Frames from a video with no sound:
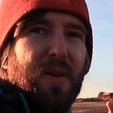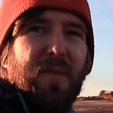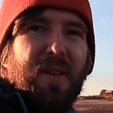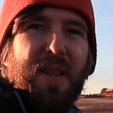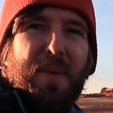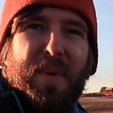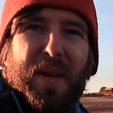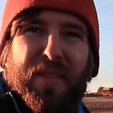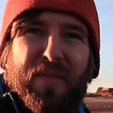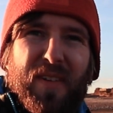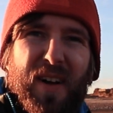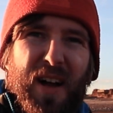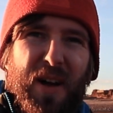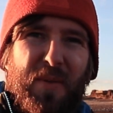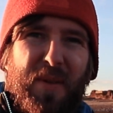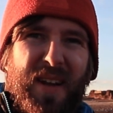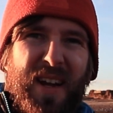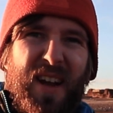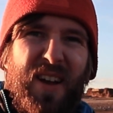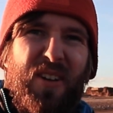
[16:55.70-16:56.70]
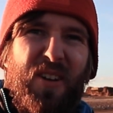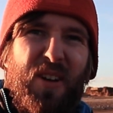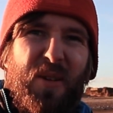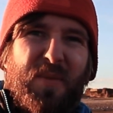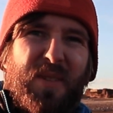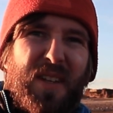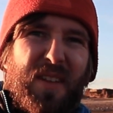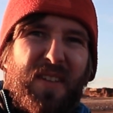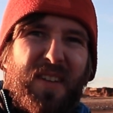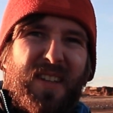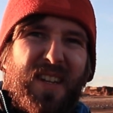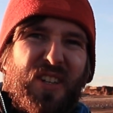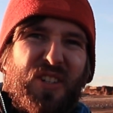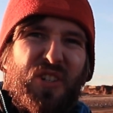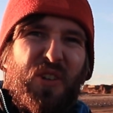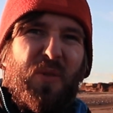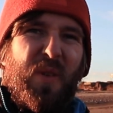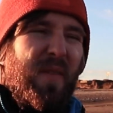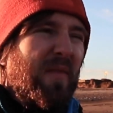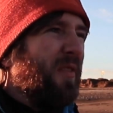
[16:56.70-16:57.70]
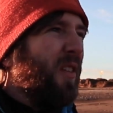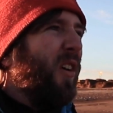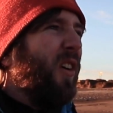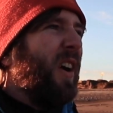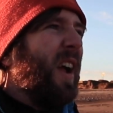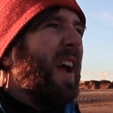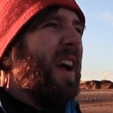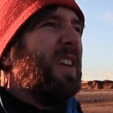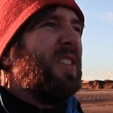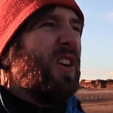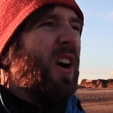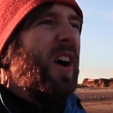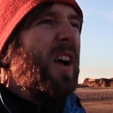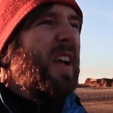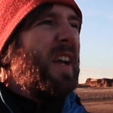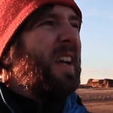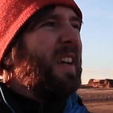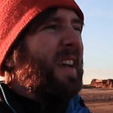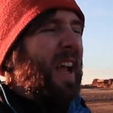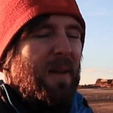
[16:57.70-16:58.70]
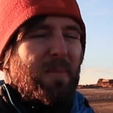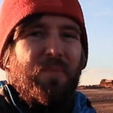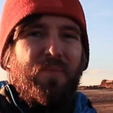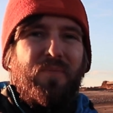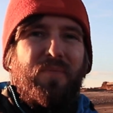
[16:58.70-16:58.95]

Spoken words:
a really big file to get home, so I think that's shooting in 4K. So yeah,